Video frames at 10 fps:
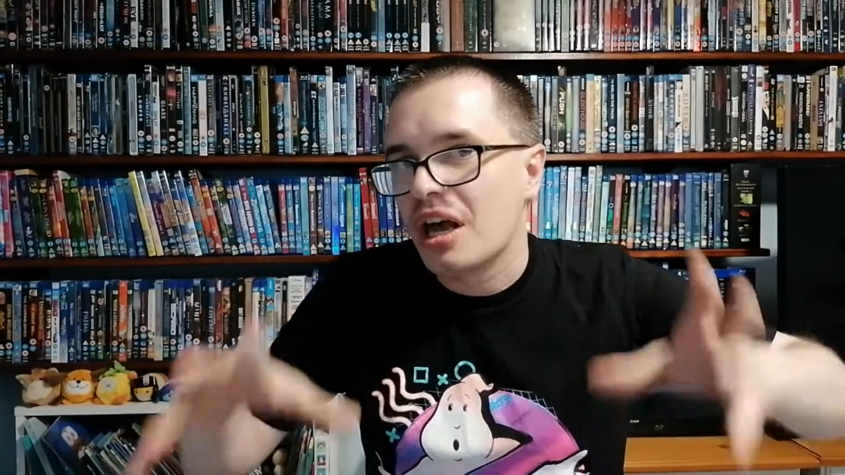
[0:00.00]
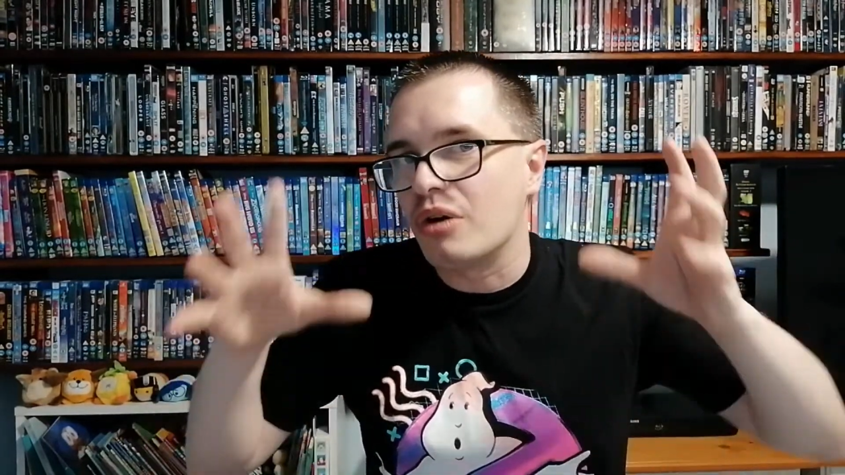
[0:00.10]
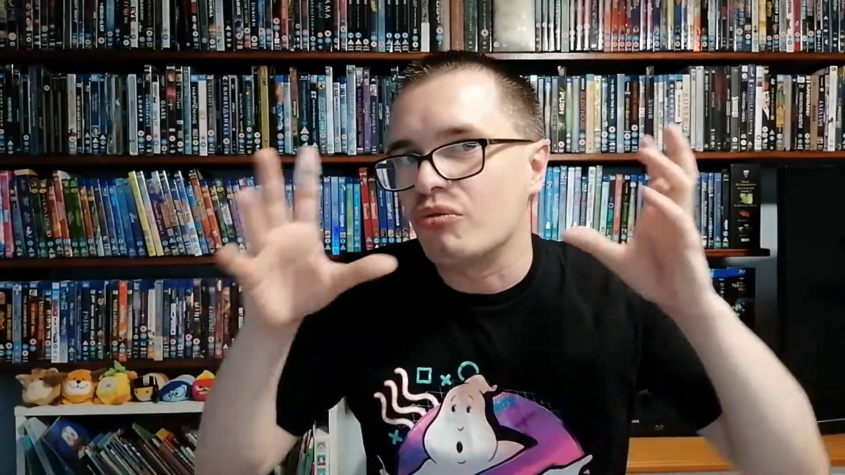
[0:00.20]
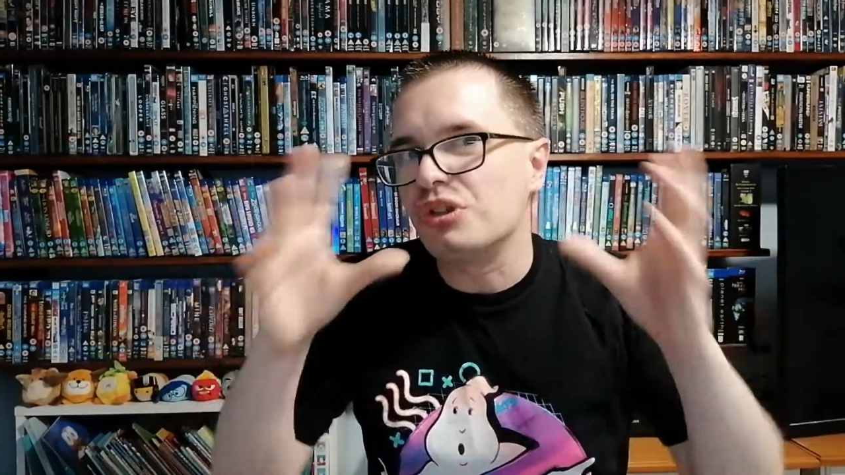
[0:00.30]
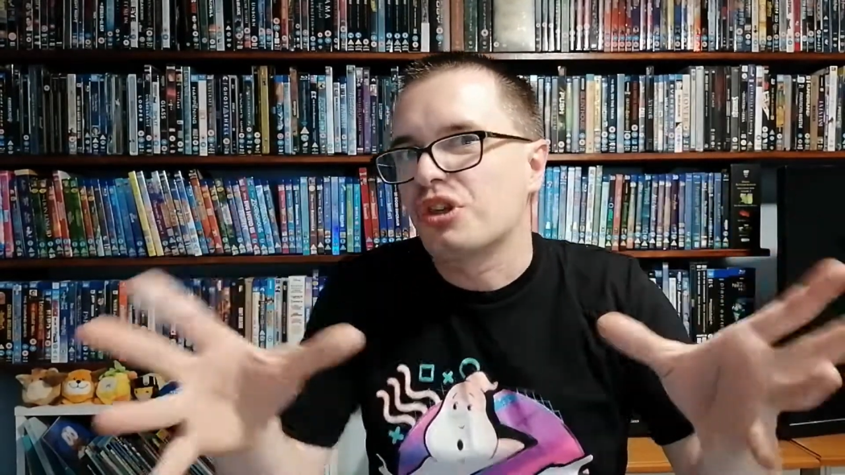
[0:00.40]

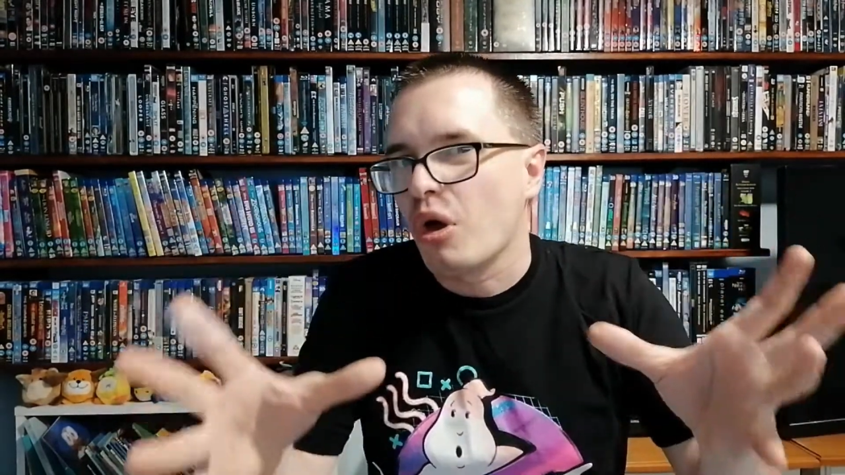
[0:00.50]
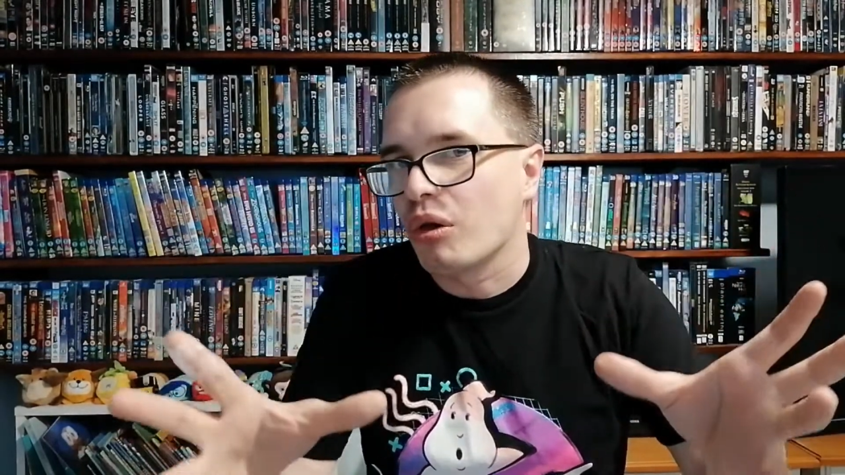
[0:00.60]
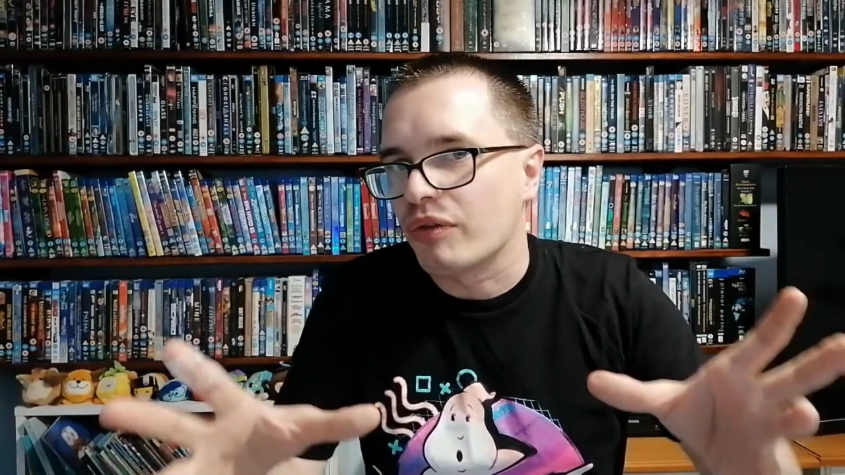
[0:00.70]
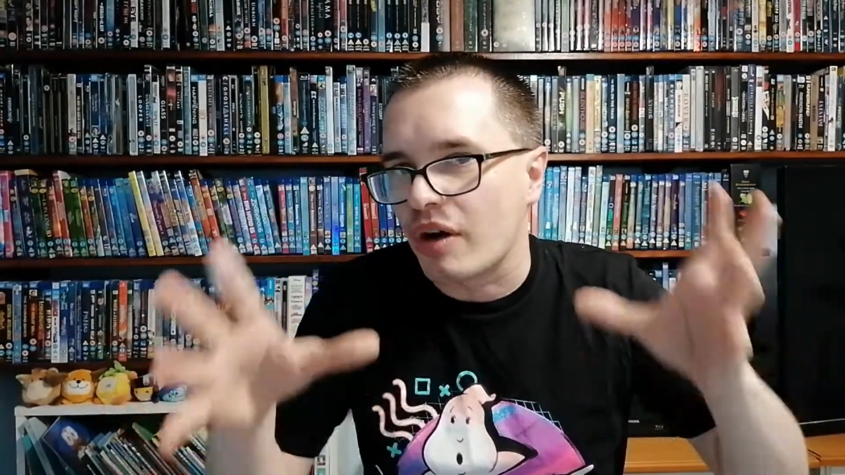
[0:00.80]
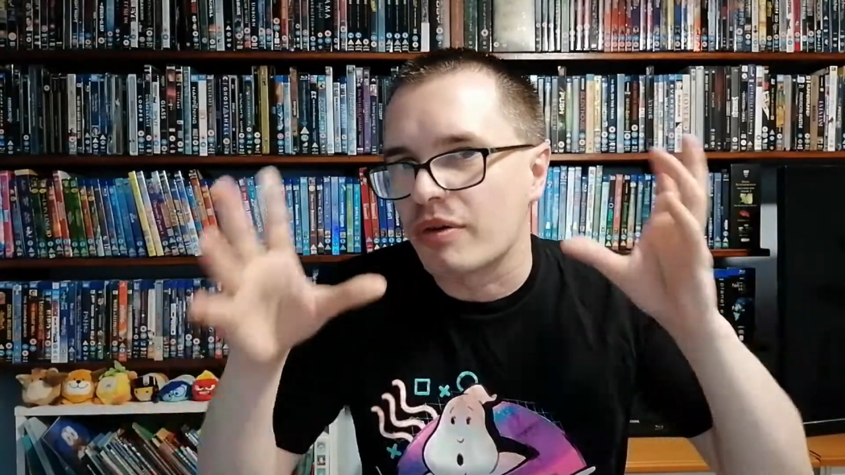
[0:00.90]
and
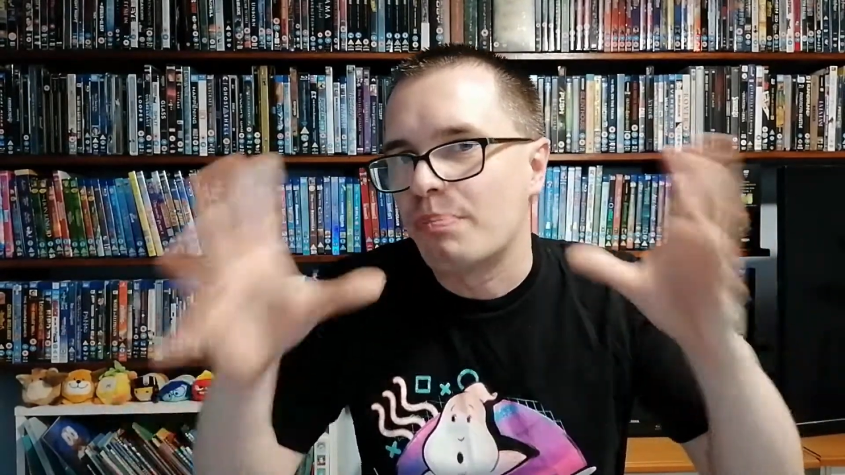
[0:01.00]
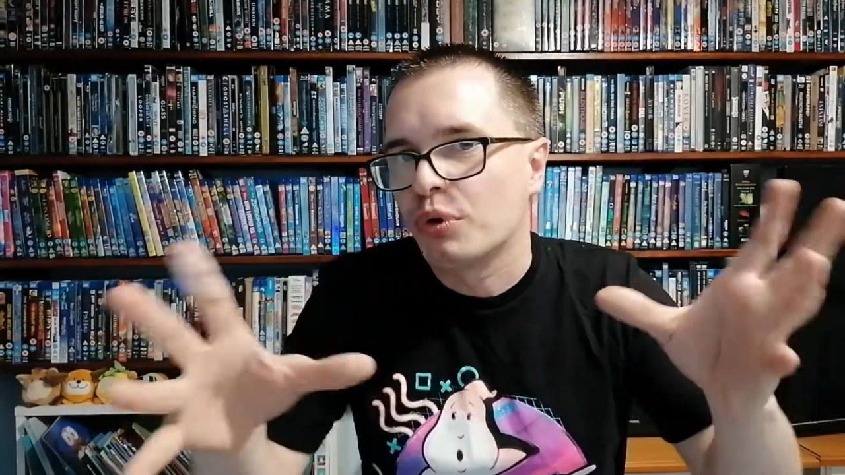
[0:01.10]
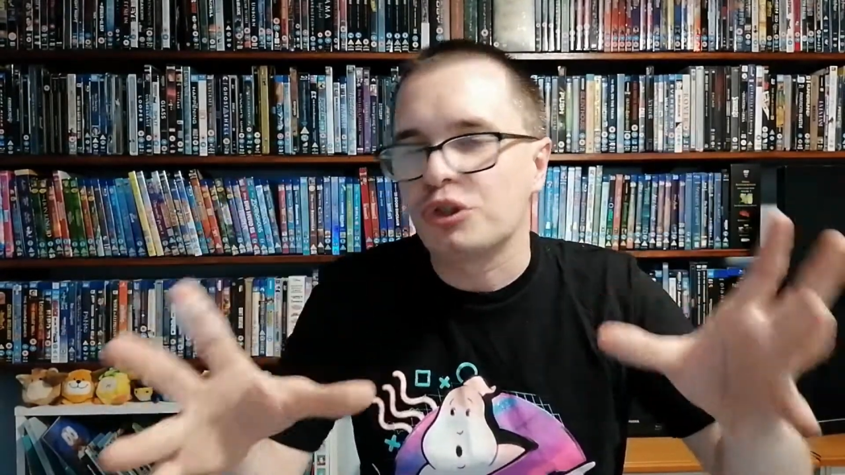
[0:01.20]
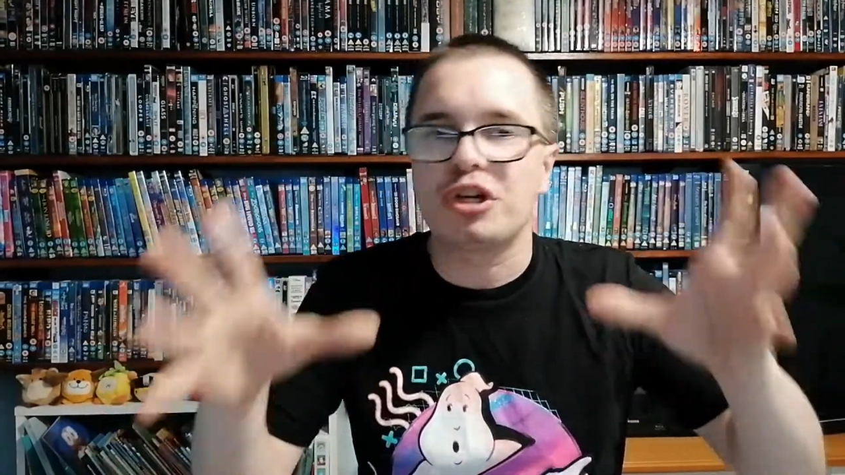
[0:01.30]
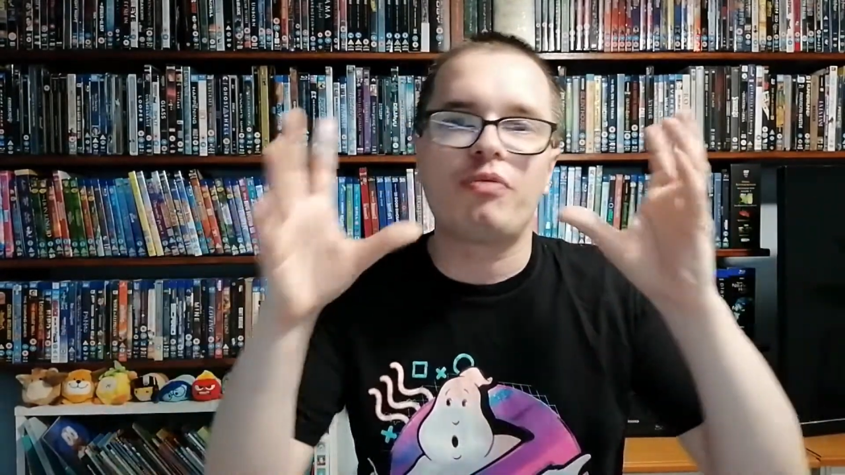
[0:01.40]
resolve of a bunch